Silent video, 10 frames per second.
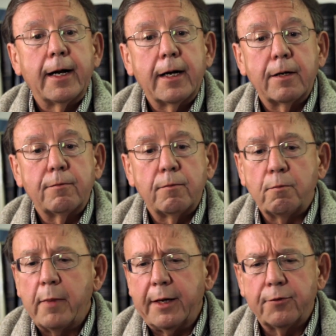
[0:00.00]
um,
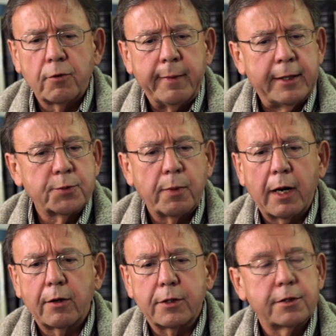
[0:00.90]
made tremendous
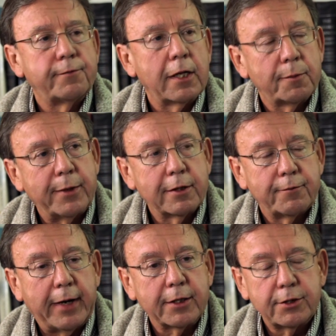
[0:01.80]
progress developing the
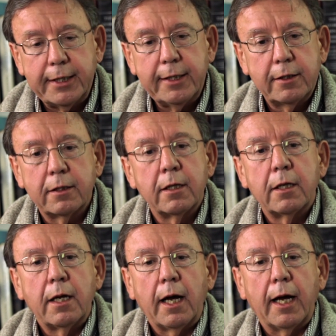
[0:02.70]
vaccine,
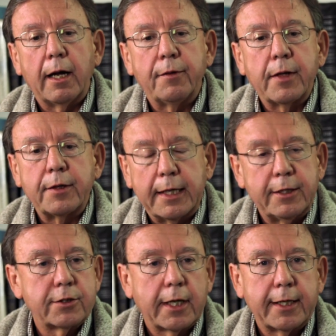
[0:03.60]
uh, and then they
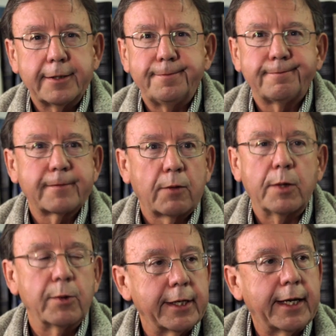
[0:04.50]
decided
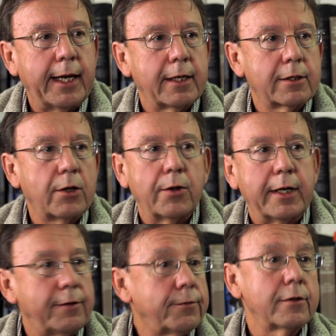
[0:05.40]
we really can't go
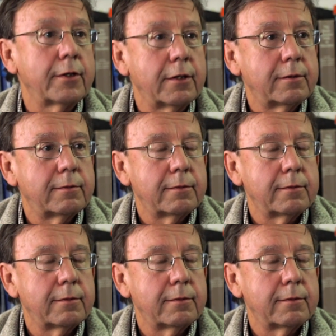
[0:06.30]
any further.